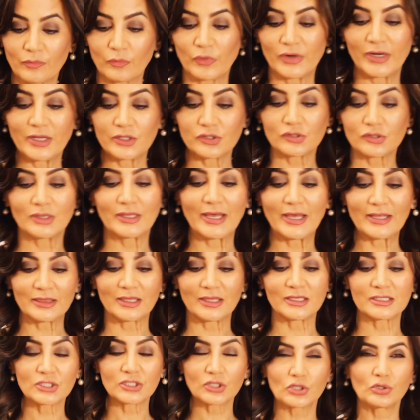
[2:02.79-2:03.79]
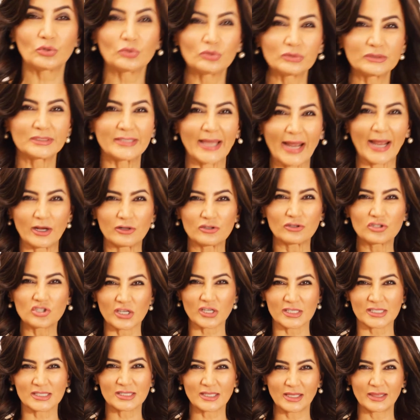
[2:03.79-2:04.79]
We need to let this cool down
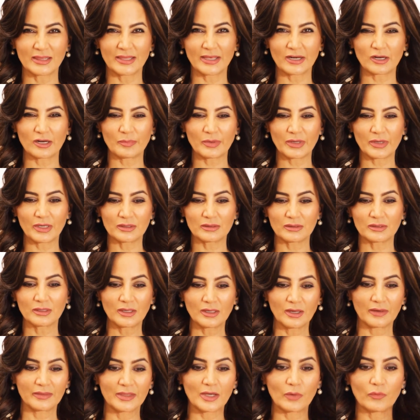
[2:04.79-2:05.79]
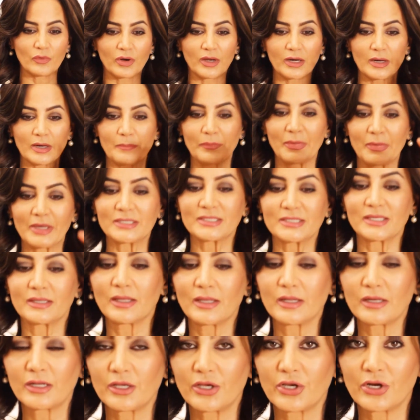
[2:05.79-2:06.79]
just a little bit. Now I'm going to mix
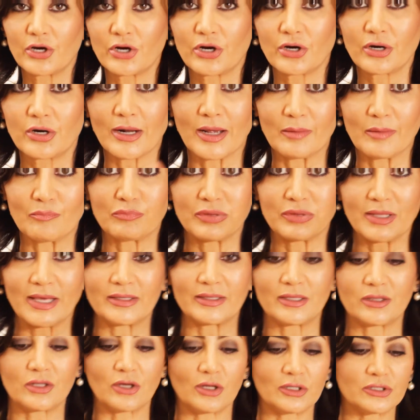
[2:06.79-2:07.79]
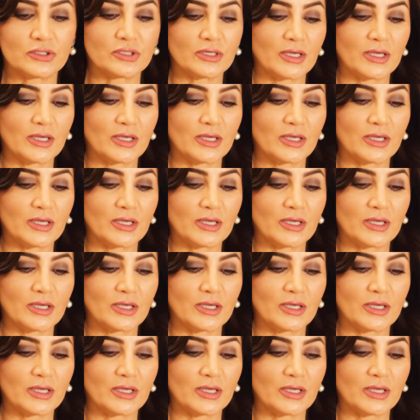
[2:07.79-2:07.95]
it in here and blend it all